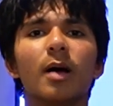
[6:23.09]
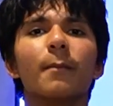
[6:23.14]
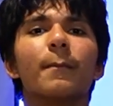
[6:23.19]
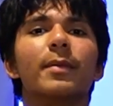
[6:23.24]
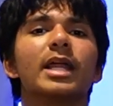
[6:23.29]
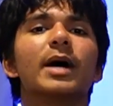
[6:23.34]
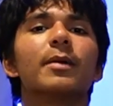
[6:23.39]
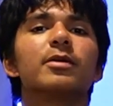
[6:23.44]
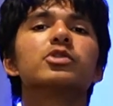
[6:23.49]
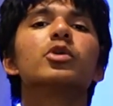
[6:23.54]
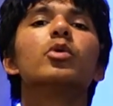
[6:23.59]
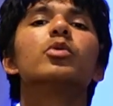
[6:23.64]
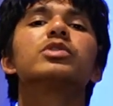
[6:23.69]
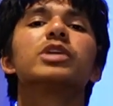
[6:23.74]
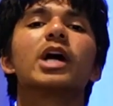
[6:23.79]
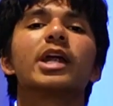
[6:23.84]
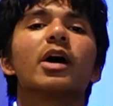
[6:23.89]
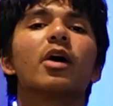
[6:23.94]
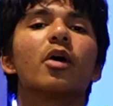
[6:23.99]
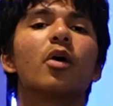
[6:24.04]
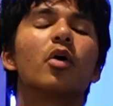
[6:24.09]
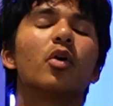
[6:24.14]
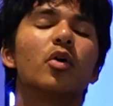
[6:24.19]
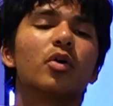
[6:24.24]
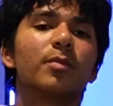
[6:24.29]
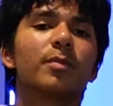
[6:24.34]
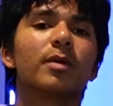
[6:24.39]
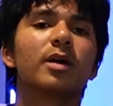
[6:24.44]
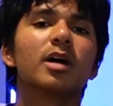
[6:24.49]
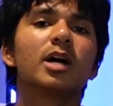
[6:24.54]
But that was all done at
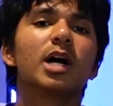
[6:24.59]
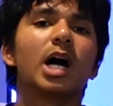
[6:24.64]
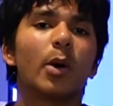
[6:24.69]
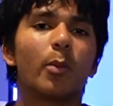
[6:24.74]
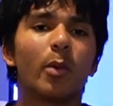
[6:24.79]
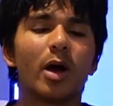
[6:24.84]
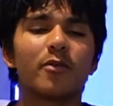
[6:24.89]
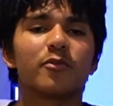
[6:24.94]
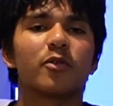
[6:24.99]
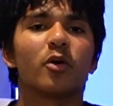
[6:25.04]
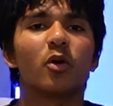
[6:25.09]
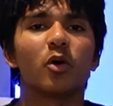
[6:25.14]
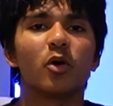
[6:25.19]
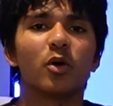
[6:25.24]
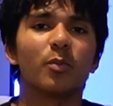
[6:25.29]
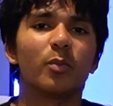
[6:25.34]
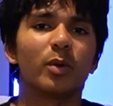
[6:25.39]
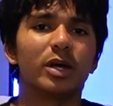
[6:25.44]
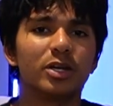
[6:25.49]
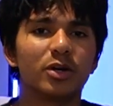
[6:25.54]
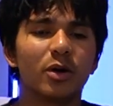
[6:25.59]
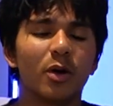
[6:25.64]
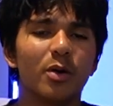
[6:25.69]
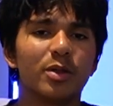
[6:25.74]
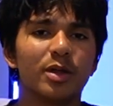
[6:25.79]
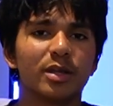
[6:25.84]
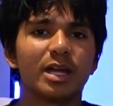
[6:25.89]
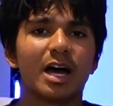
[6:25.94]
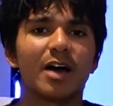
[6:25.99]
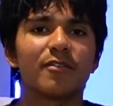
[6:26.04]
home, away from home. We know
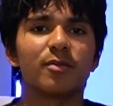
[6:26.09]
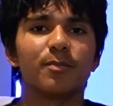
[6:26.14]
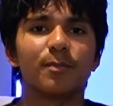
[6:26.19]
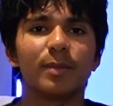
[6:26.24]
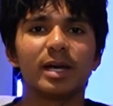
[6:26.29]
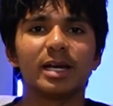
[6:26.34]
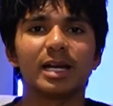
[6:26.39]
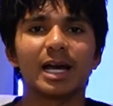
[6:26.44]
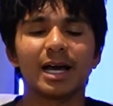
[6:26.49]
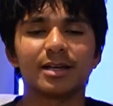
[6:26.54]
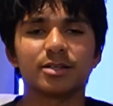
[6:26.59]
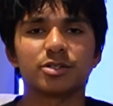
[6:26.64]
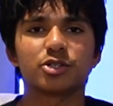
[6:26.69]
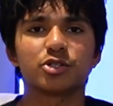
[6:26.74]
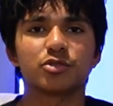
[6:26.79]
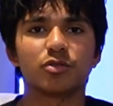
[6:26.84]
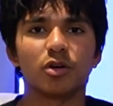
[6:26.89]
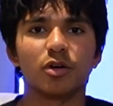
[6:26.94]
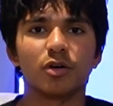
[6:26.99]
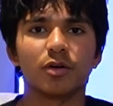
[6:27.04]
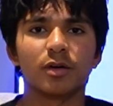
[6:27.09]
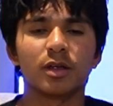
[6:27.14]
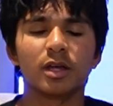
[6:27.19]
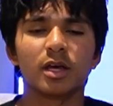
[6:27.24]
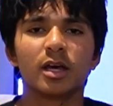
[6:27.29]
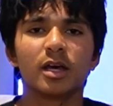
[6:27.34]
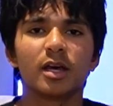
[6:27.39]
that they haven't been as strong.